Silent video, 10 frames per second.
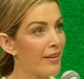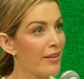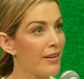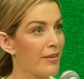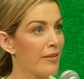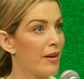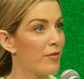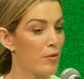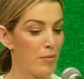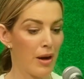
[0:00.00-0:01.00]
I think
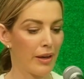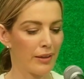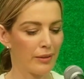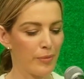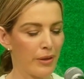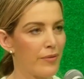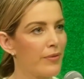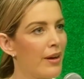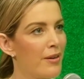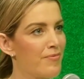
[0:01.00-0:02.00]
everyone might get a little bit
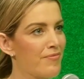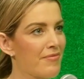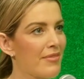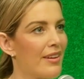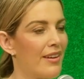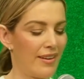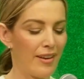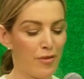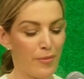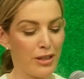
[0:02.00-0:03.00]
of
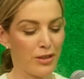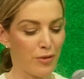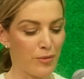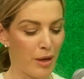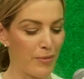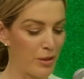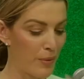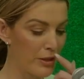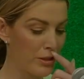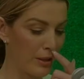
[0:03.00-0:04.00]
information from Jamie's
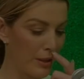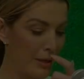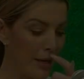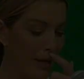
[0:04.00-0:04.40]
question.